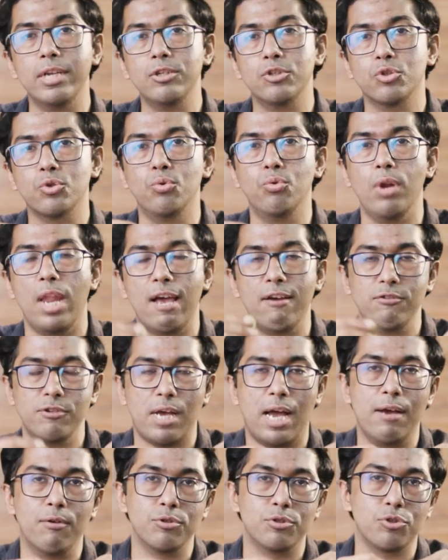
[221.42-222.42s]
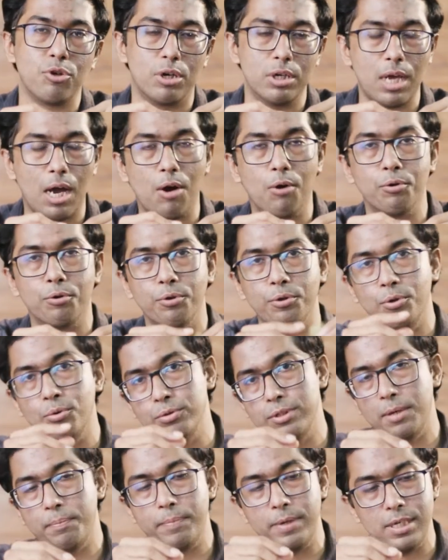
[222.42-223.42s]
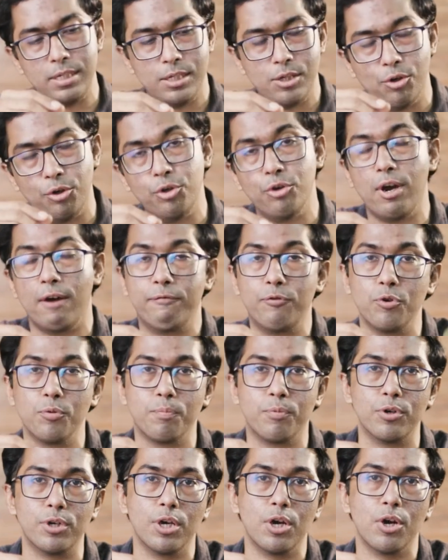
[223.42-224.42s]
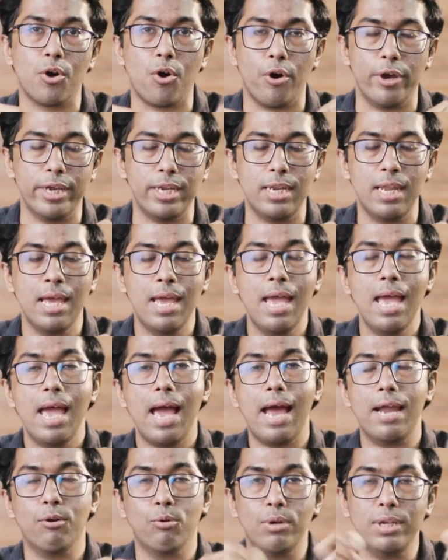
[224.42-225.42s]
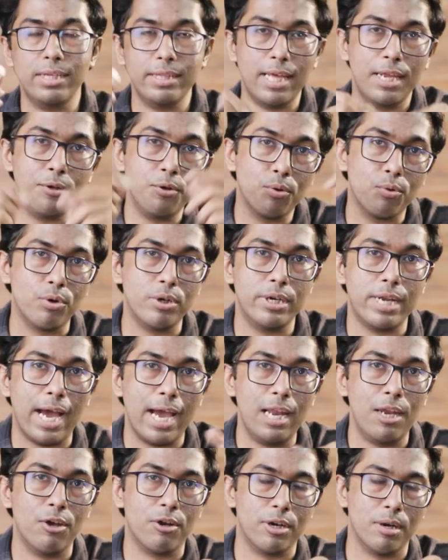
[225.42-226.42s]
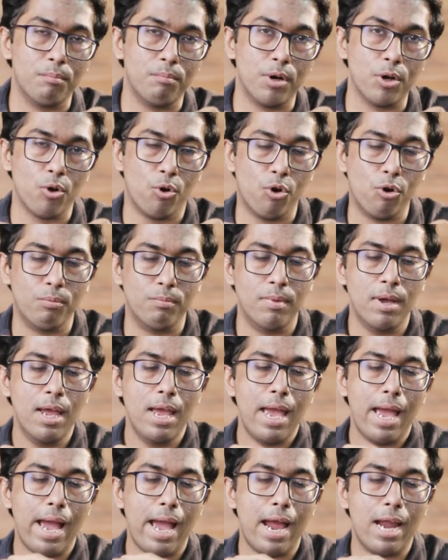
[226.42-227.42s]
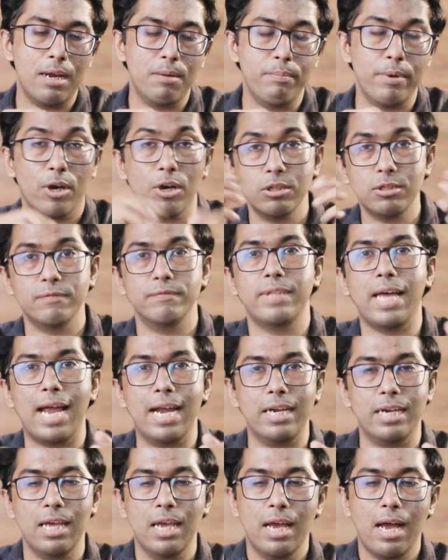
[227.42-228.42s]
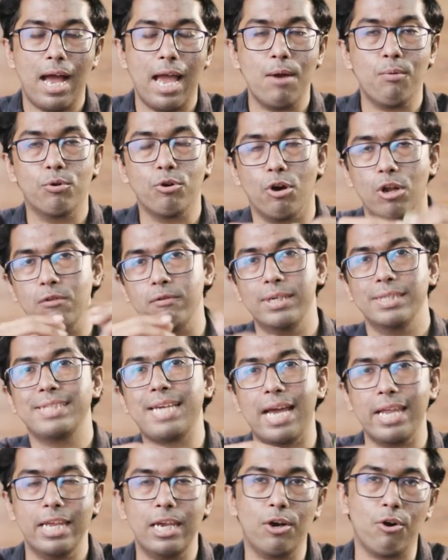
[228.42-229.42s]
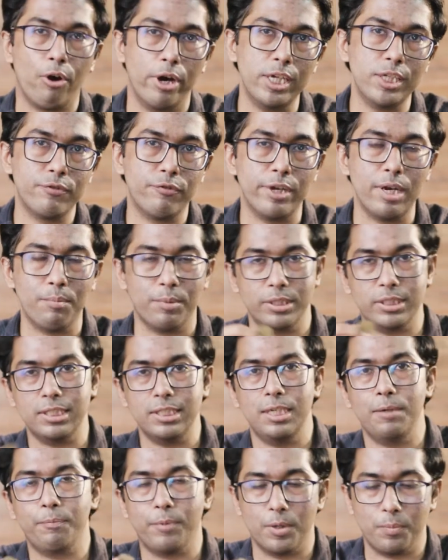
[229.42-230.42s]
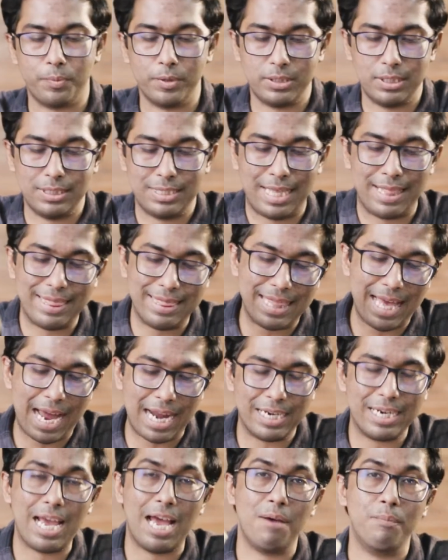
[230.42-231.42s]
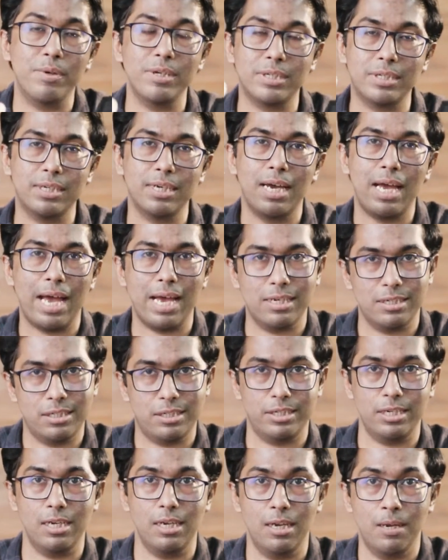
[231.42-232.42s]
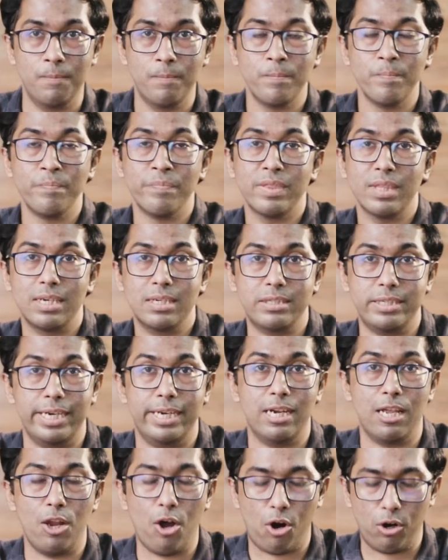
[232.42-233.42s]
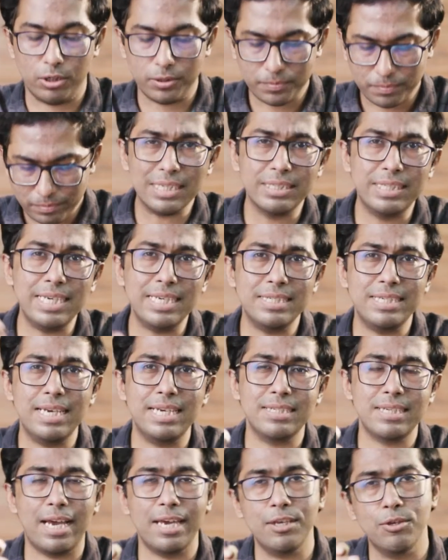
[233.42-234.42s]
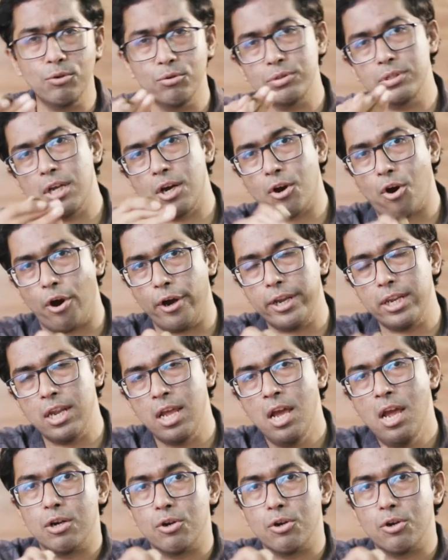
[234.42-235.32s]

in school I was taught how to use a PCO. You have to put a coin and only then you could dial your number home. And because of that, I would always carry coins for emergency purposes, and that habit has still stayed along. These days I use the coin